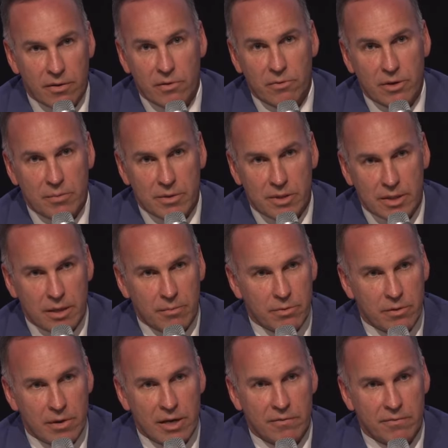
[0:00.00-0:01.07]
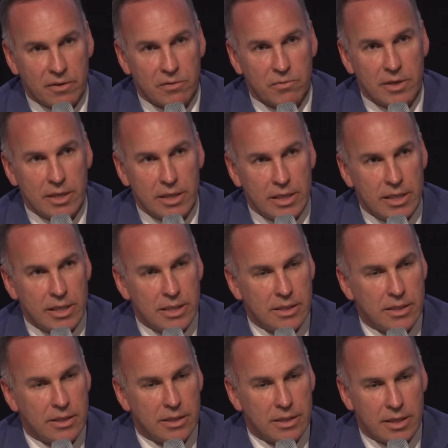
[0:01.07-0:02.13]
3% per annum for 20
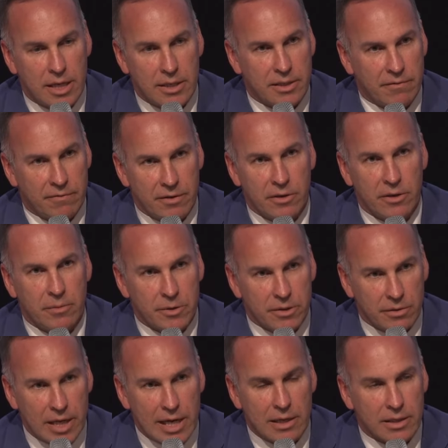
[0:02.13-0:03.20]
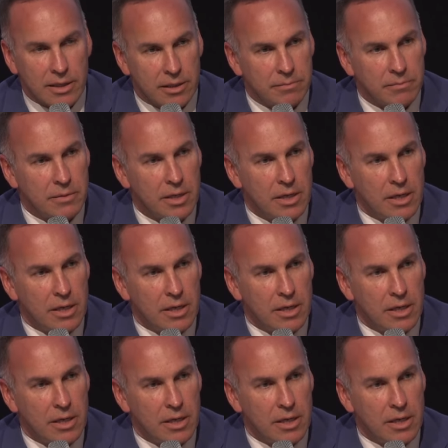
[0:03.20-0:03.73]
years. That's a phenomenal outcome,